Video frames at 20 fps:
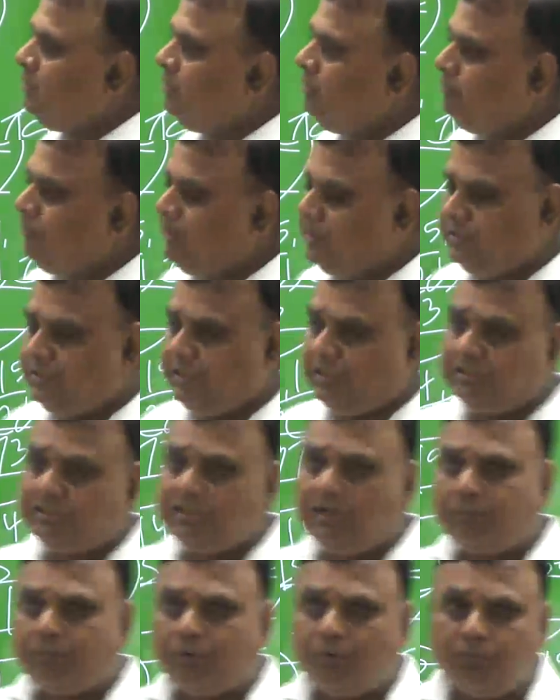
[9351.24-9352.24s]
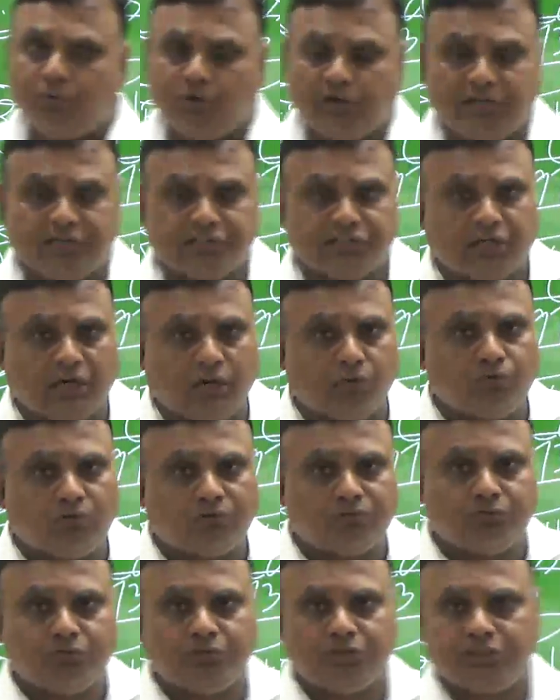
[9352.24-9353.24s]
presidential promulgation out of
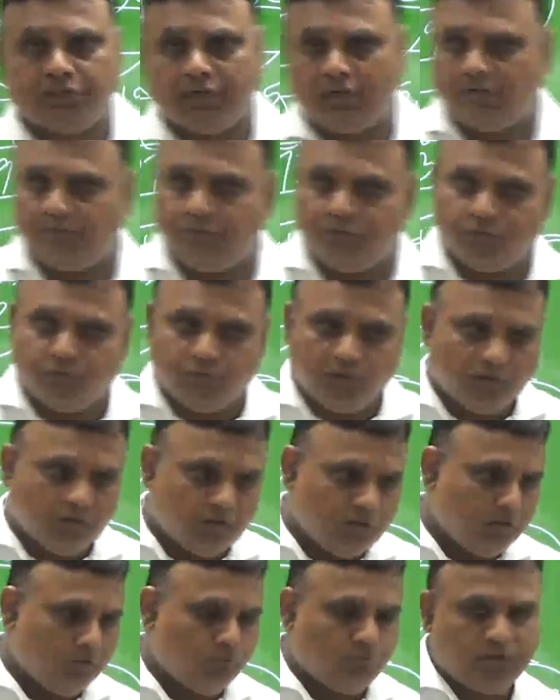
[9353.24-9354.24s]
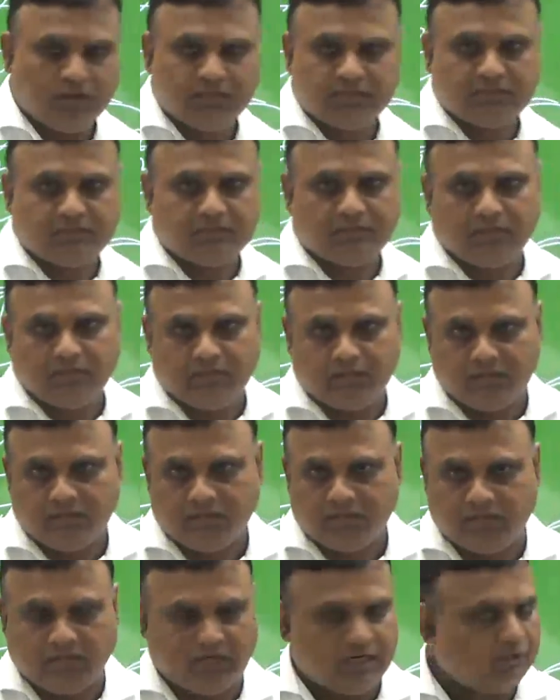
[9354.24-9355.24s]
judicial review, was
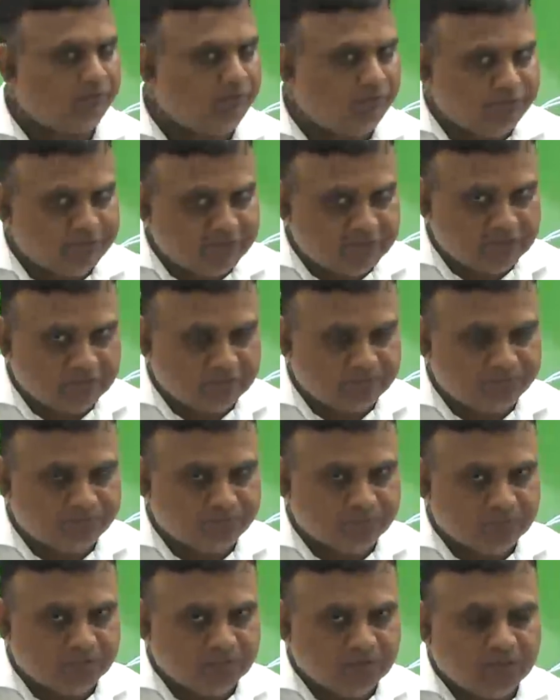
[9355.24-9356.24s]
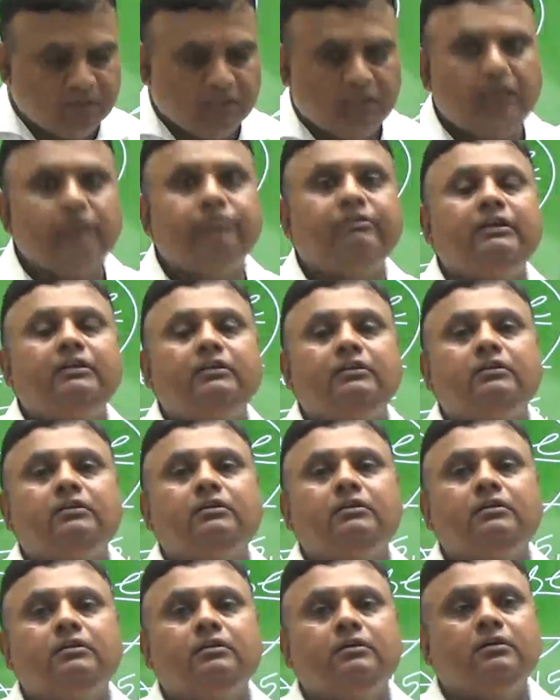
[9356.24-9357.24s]
done away with. Even
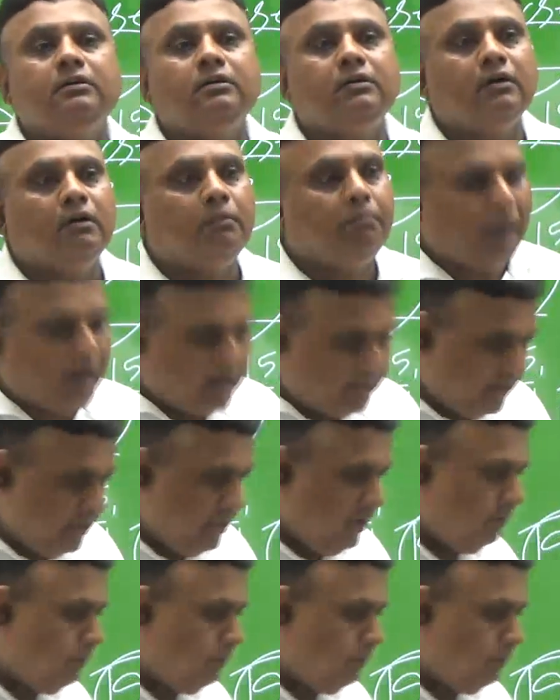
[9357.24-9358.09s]
pardoning